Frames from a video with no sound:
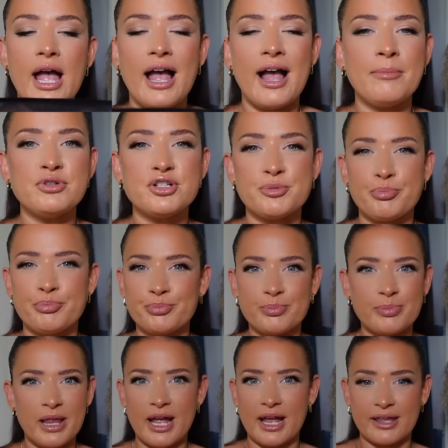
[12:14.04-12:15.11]
I'm just
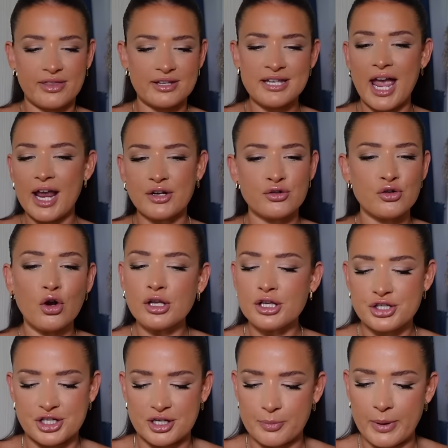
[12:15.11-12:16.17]
like, the
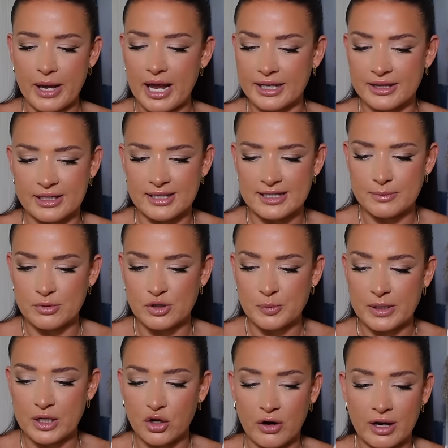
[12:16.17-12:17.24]
technology behind this must
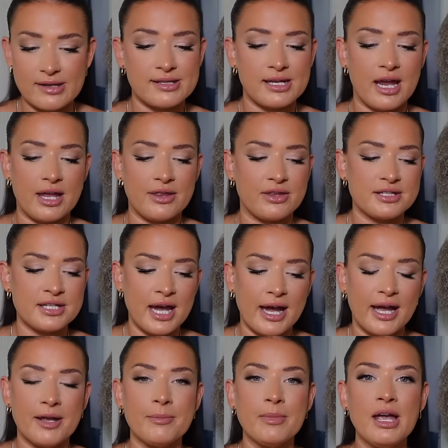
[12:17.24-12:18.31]
be crazy, and the
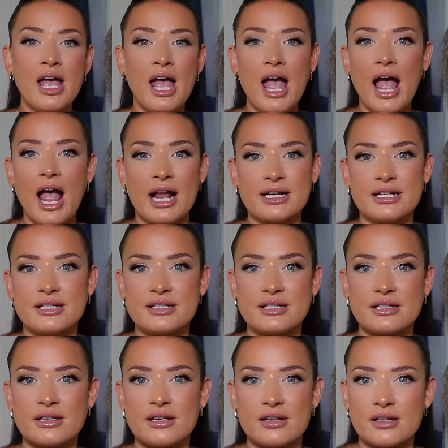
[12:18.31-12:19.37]
time and
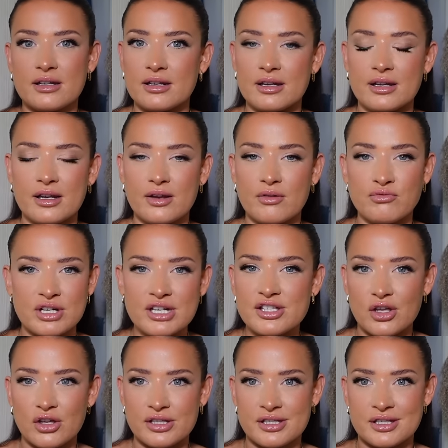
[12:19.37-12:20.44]

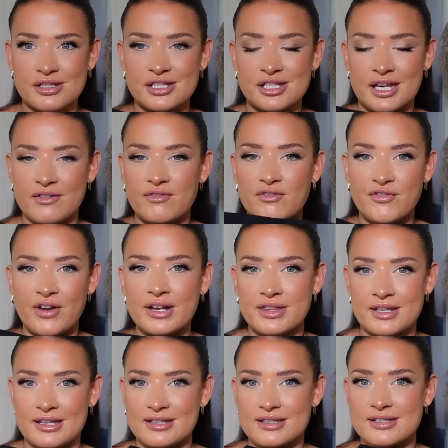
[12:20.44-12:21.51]
resources to invent
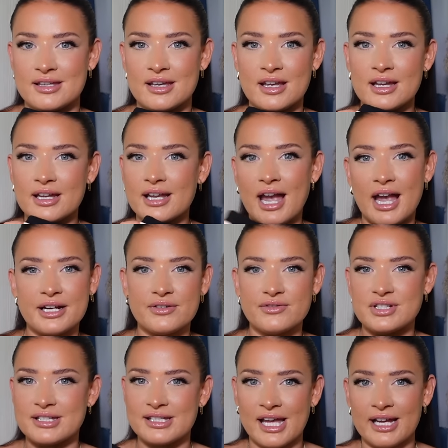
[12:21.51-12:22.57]
these kind of
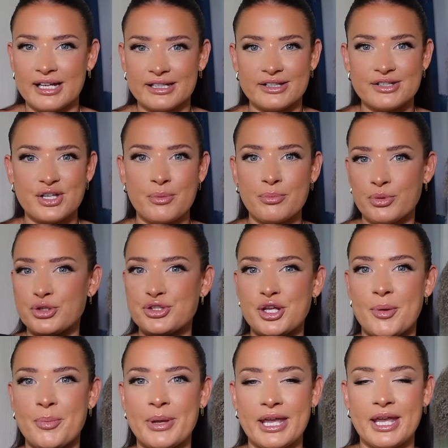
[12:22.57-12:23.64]
designs
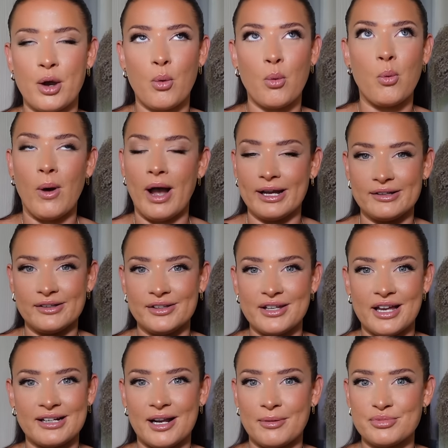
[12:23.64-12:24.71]
must be wild,
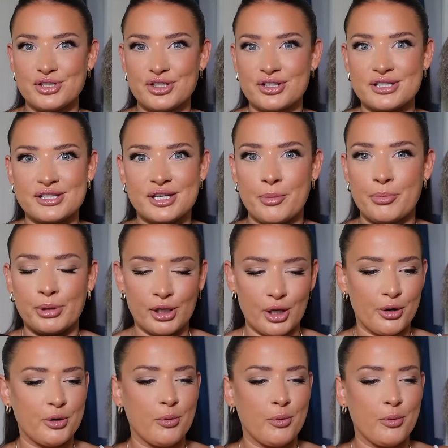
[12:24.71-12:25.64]
and I'm just blown